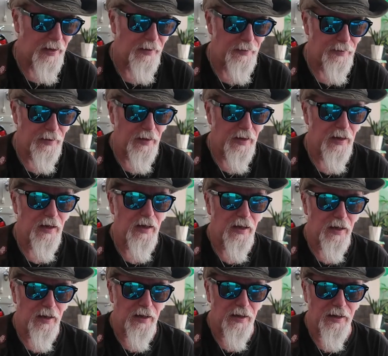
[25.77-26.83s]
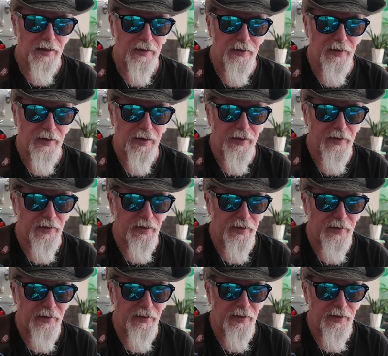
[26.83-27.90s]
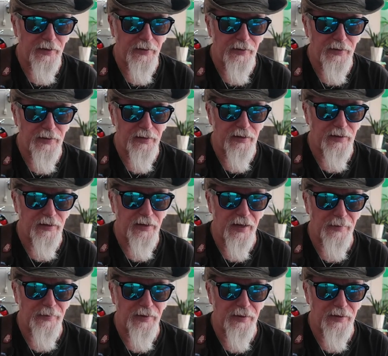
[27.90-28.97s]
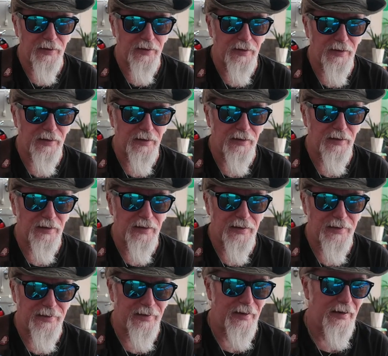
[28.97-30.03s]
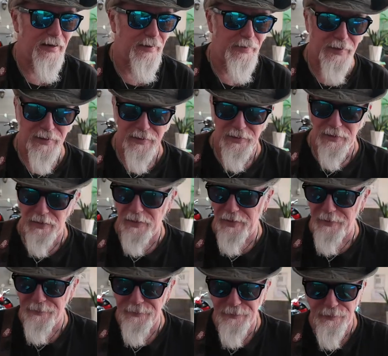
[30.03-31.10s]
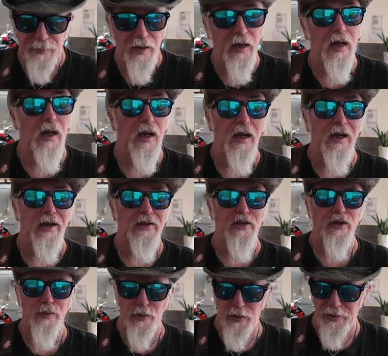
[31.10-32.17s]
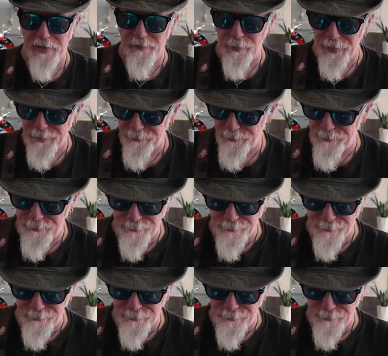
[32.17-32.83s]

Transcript: Yeah. I hear it, I hear it, I hear it, I hear it. Stop. Snap. So good morning, everybody.